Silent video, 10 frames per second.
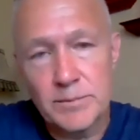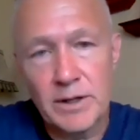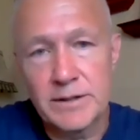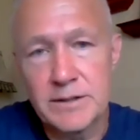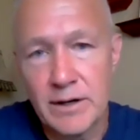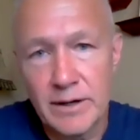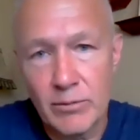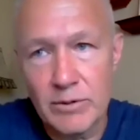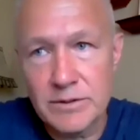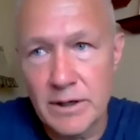military
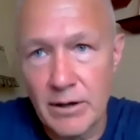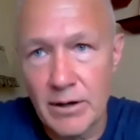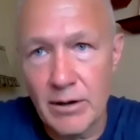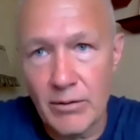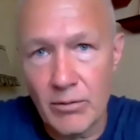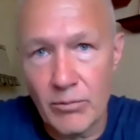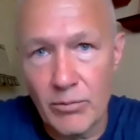was a